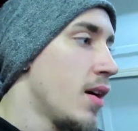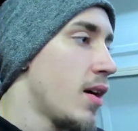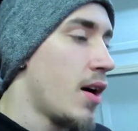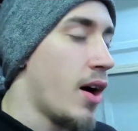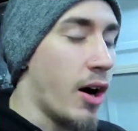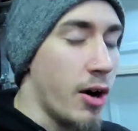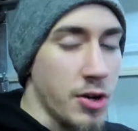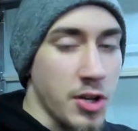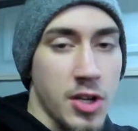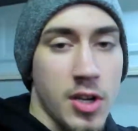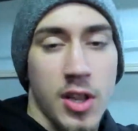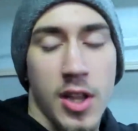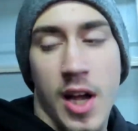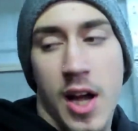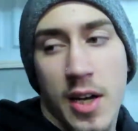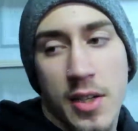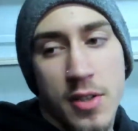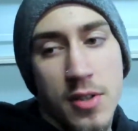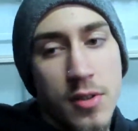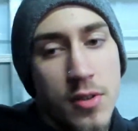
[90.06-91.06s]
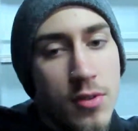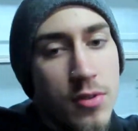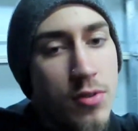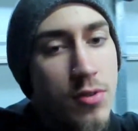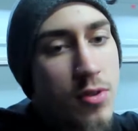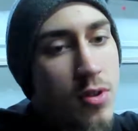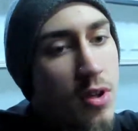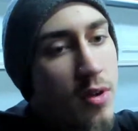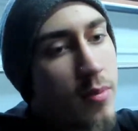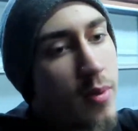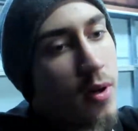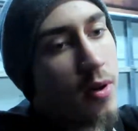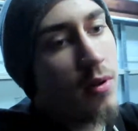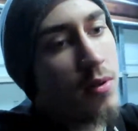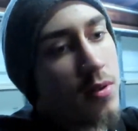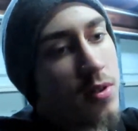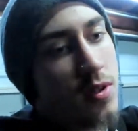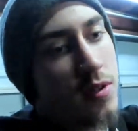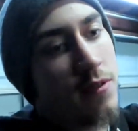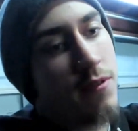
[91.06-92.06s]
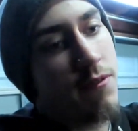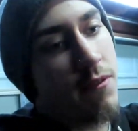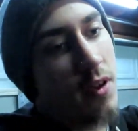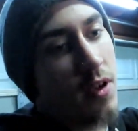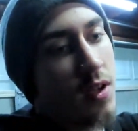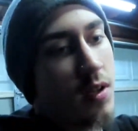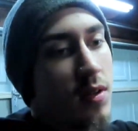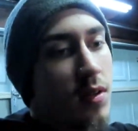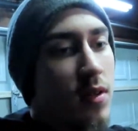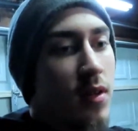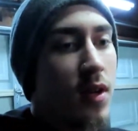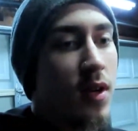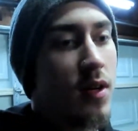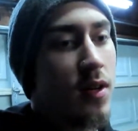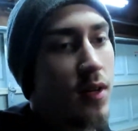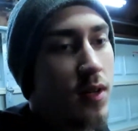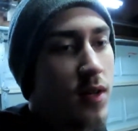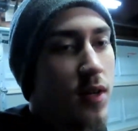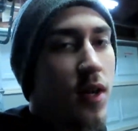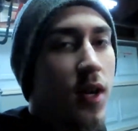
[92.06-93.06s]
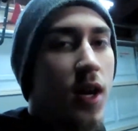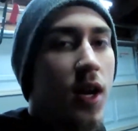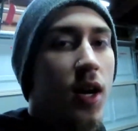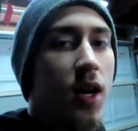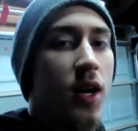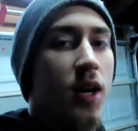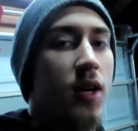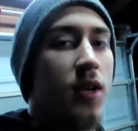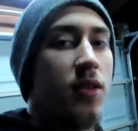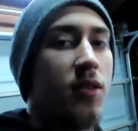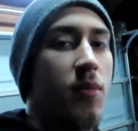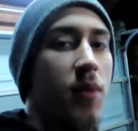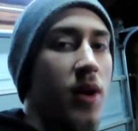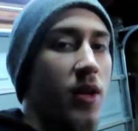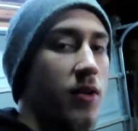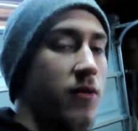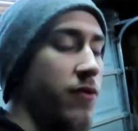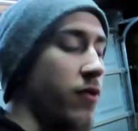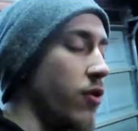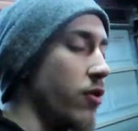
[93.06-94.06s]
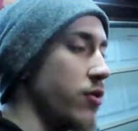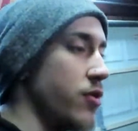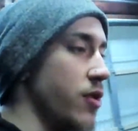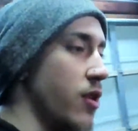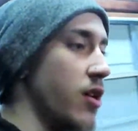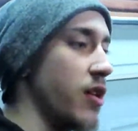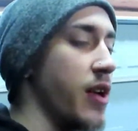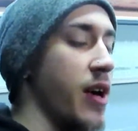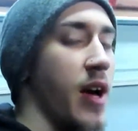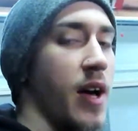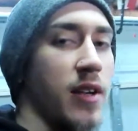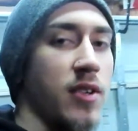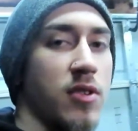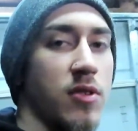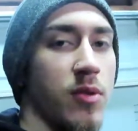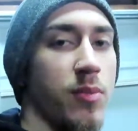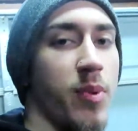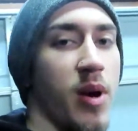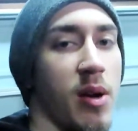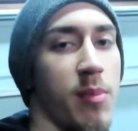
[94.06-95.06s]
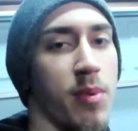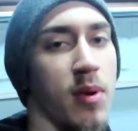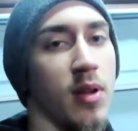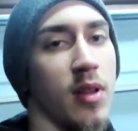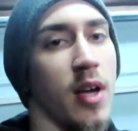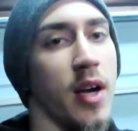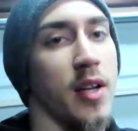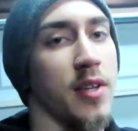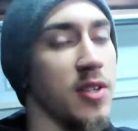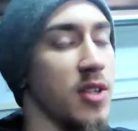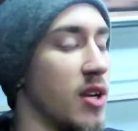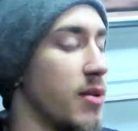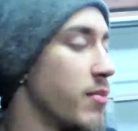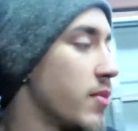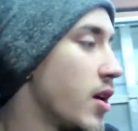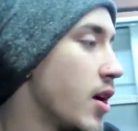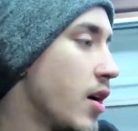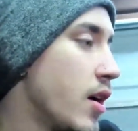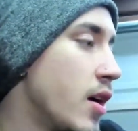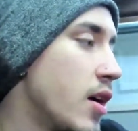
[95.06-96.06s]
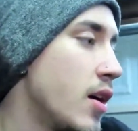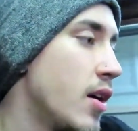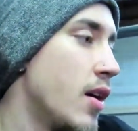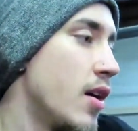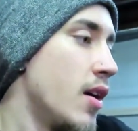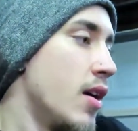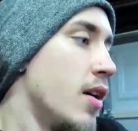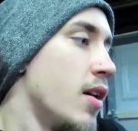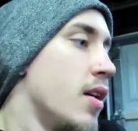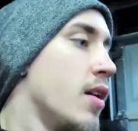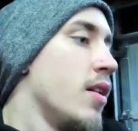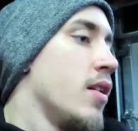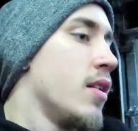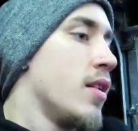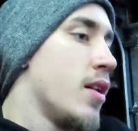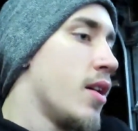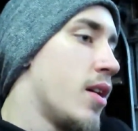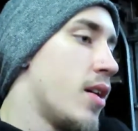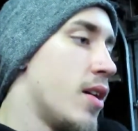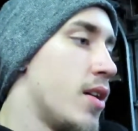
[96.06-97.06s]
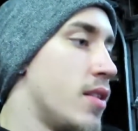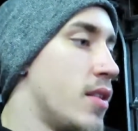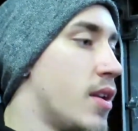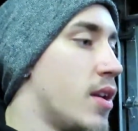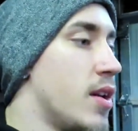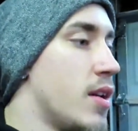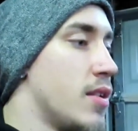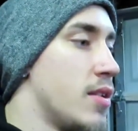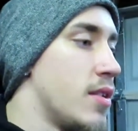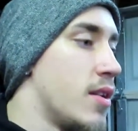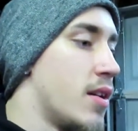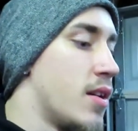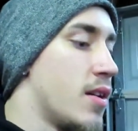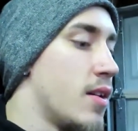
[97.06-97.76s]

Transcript: I already clocked the new turbo to fit on the manifold and all that, so the piping lines up, and then